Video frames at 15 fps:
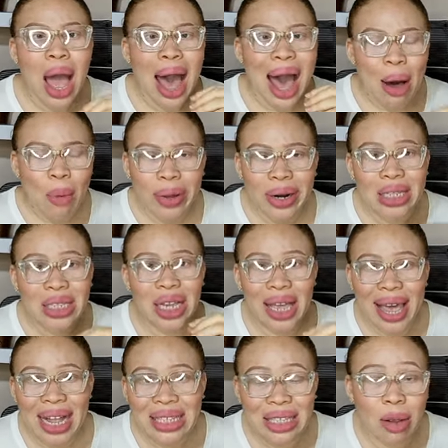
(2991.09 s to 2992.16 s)
i wanted to
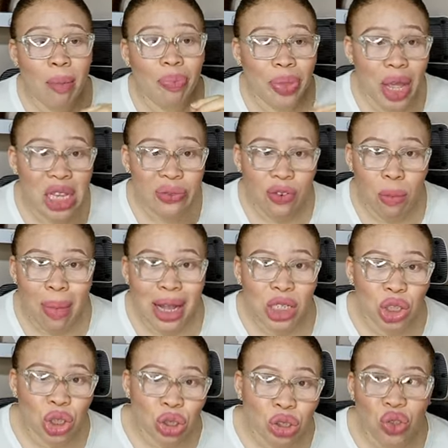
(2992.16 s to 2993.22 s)
get some things for my
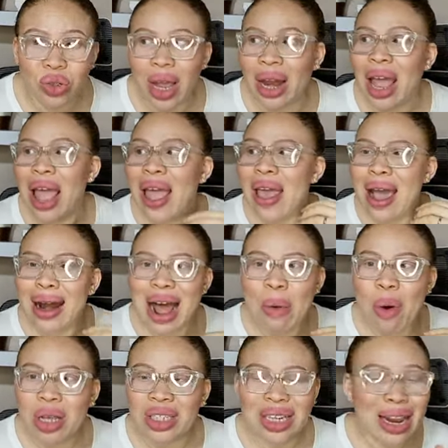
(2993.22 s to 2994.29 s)
children and i
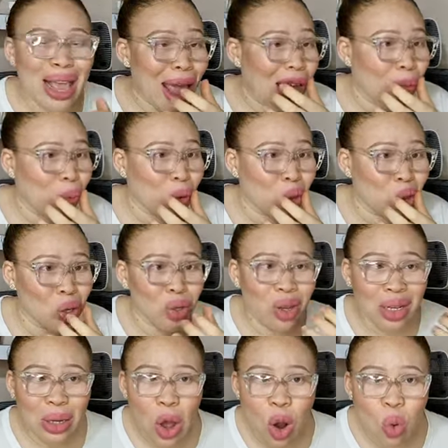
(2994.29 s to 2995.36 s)
wasn't able to
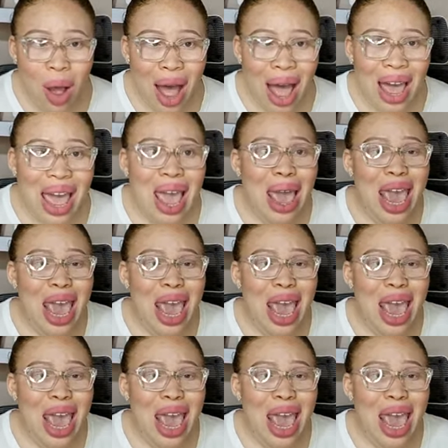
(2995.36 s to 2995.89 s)
you know why